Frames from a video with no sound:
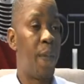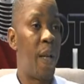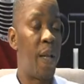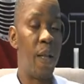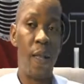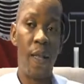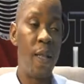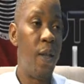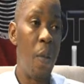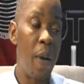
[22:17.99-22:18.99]
as
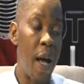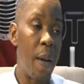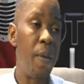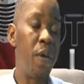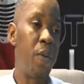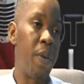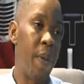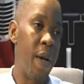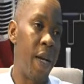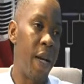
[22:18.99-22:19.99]
normally happens with
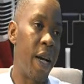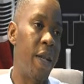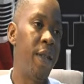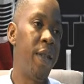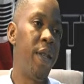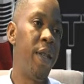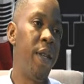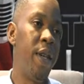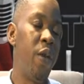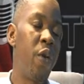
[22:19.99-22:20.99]
malaria.
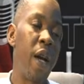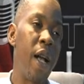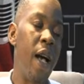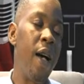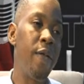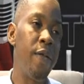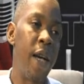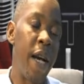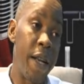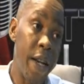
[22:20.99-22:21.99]
You can have
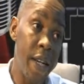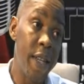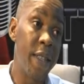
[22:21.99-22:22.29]
headache.